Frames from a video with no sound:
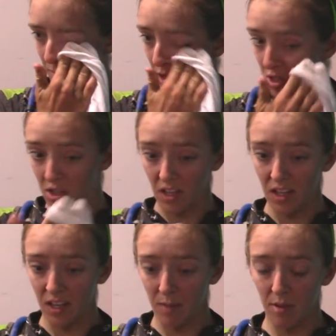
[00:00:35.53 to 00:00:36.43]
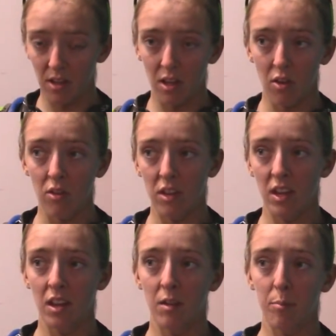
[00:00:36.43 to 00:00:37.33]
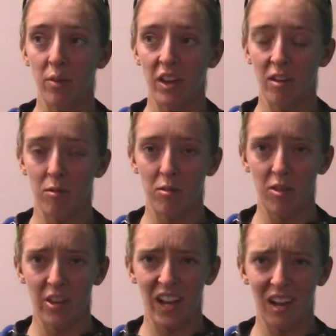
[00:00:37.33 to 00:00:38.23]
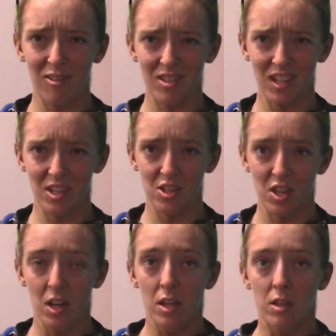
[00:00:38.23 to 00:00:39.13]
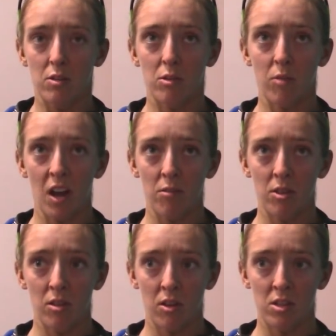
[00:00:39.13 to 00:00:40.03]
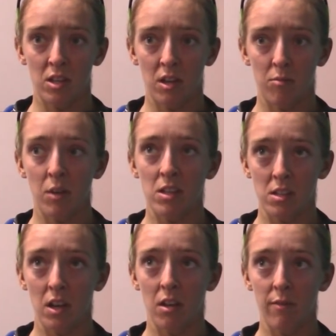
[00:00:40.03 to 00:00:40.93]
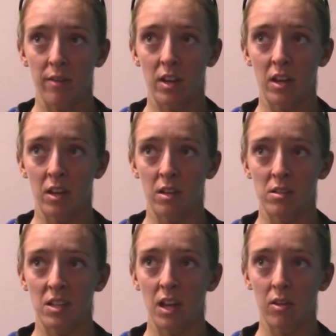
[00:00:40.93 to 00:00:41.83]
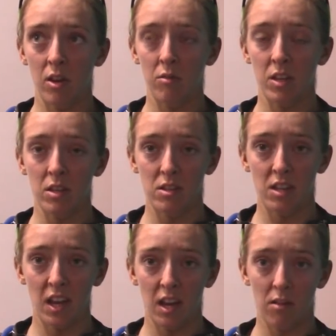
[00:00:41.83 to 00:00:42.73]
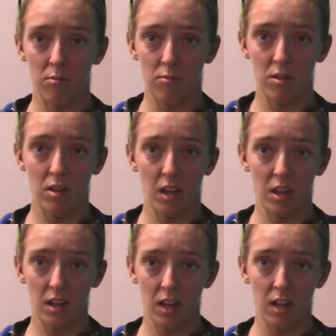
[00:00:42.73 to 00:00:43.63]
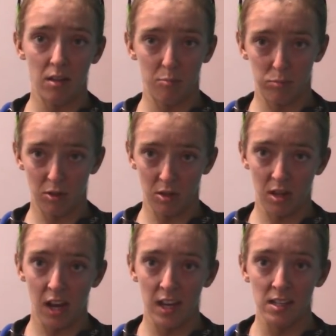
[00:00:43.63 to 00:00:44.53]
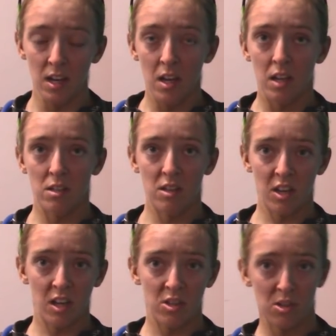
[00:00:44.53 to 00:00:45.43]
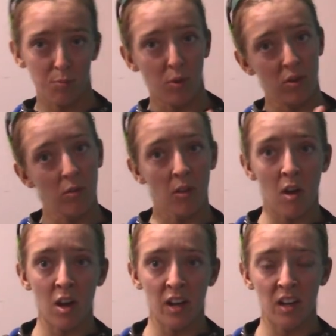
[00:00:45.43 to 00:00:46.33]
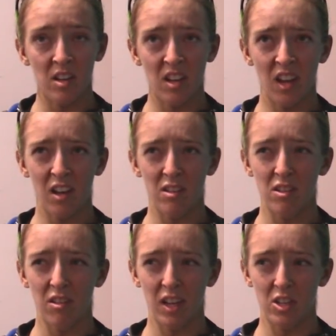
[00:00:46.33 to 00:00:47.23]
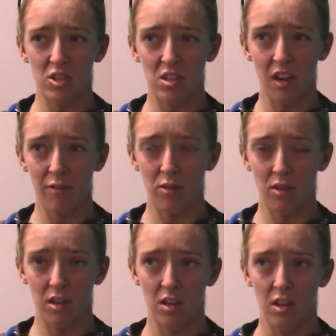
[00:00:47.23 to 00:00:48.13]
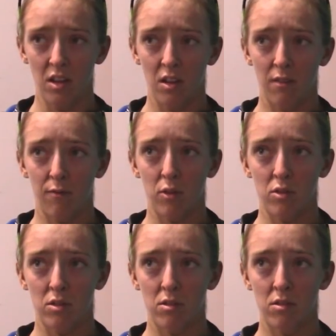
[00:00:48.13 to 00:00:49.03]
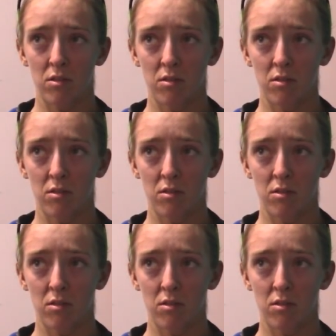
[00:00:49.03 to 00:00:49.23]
much thinking, but the only plan we really had was like just to ride within ourselves, myself, and see how long we could stay in with like the the good guys, because they kind of just pull you along. And I did that until like just after the first,